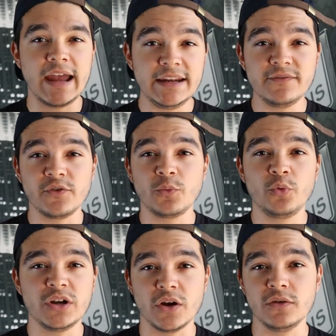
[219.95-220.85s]
any verb
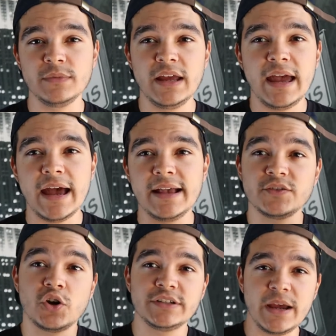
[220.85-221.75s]
we know as
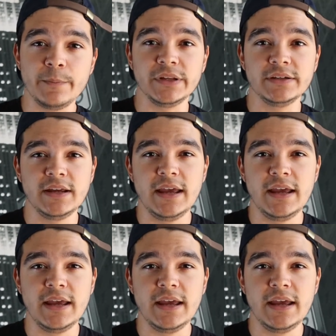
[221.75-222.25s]
our template,